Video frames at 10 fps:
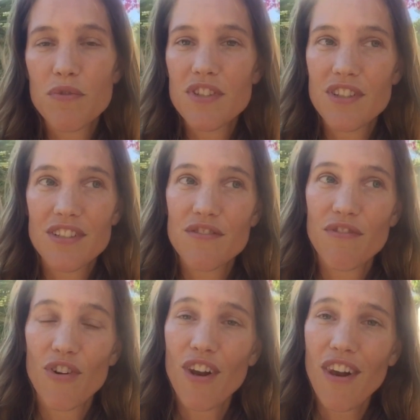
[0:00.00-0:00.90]
which is
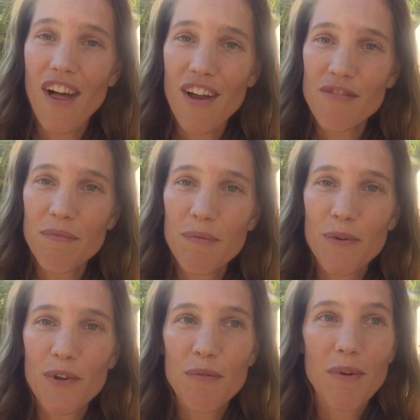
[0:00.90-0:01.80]
for a lot of
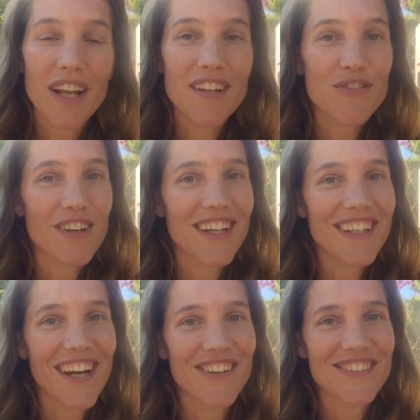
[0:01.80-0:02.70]
people on the planet right
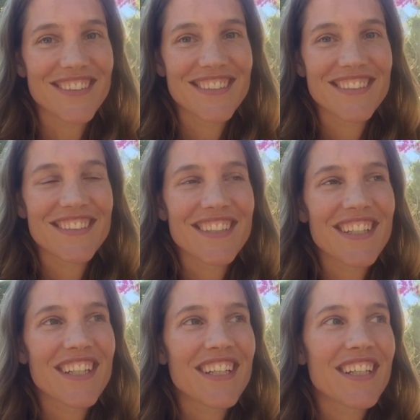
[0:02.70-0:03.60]
now.
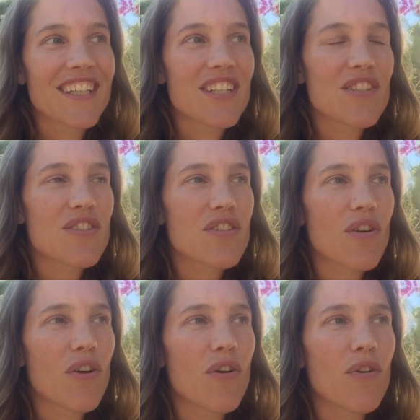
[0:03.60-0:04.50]

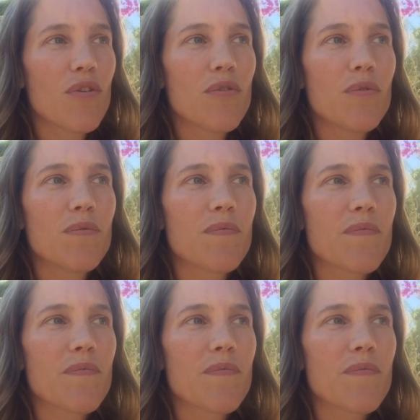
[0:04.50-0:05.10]
So